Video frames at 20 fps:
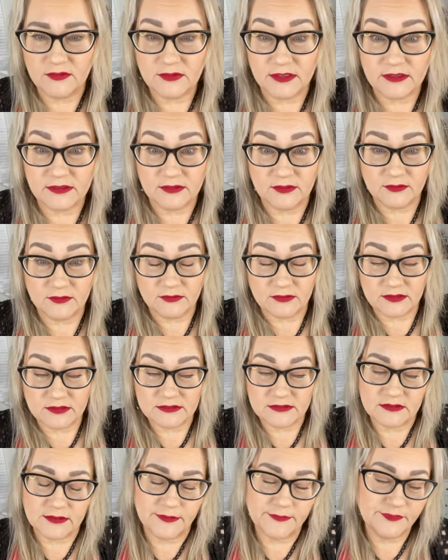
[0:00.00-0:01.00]
getting old.
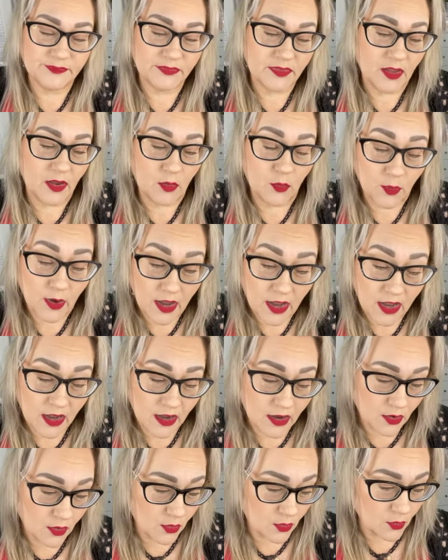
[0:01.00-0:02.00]

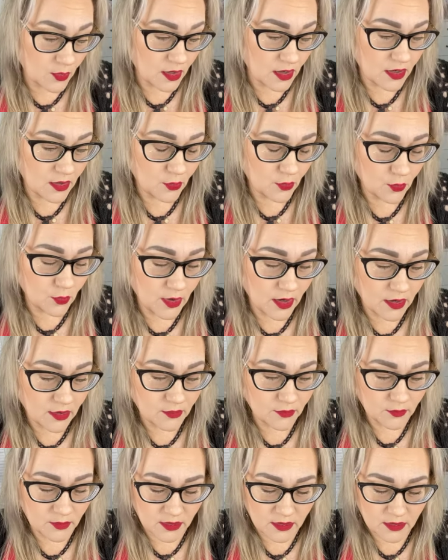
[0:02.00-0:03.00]

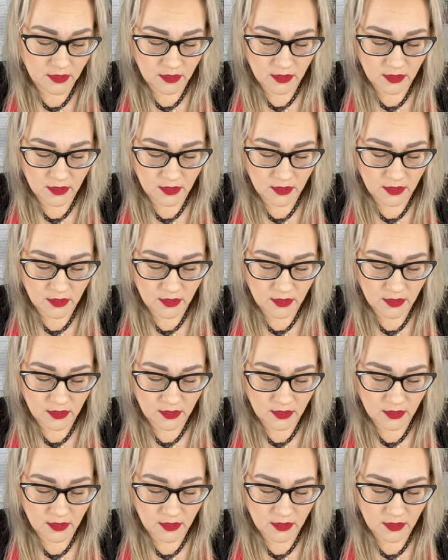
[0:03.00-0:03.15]
Wow.